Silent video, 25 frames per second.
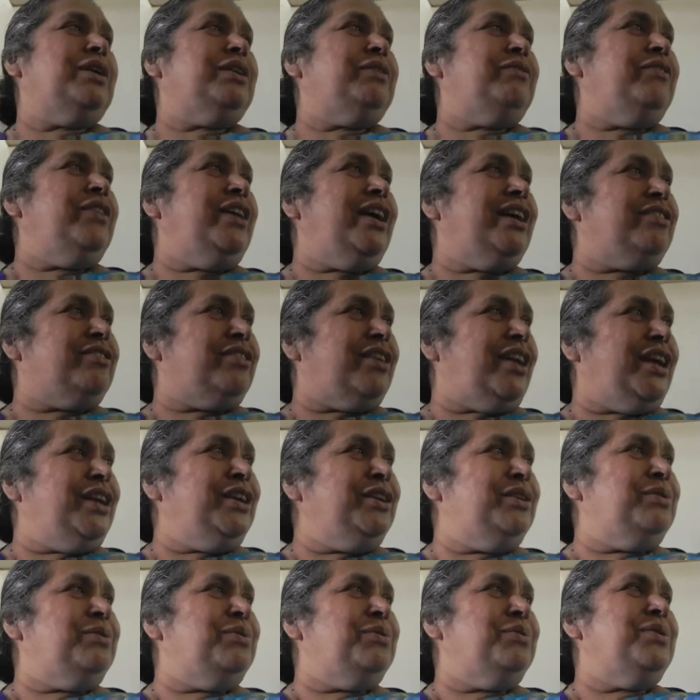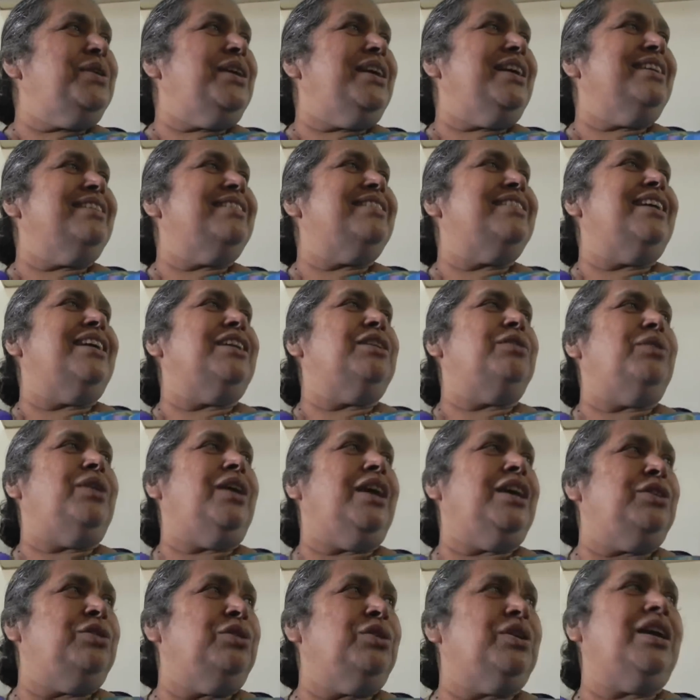what we are trying to do is that to
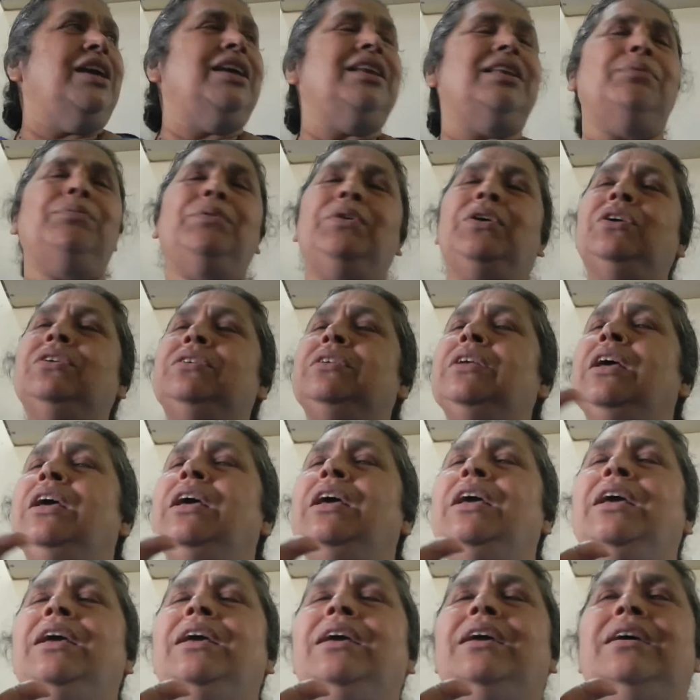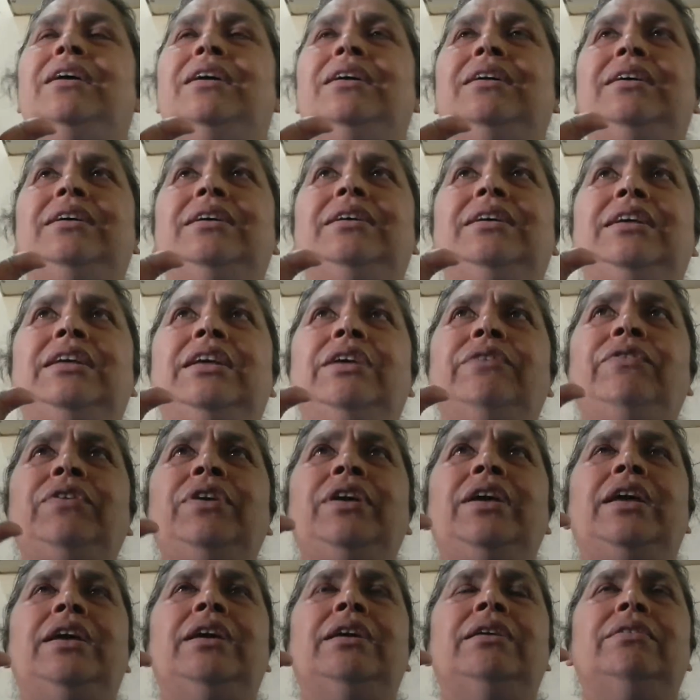educate, because
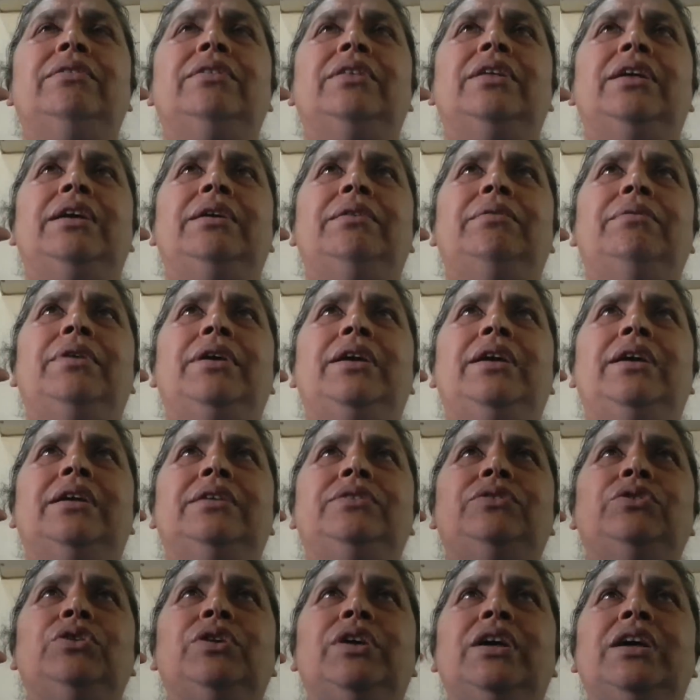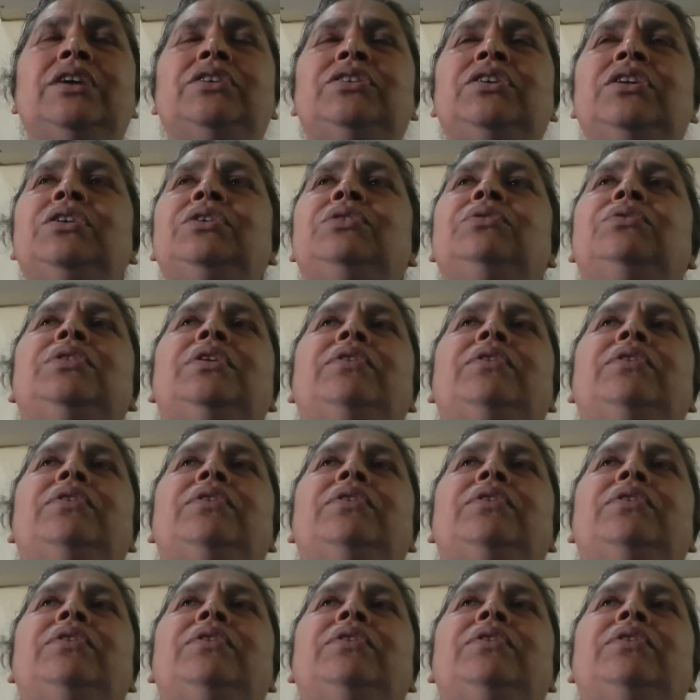giving an education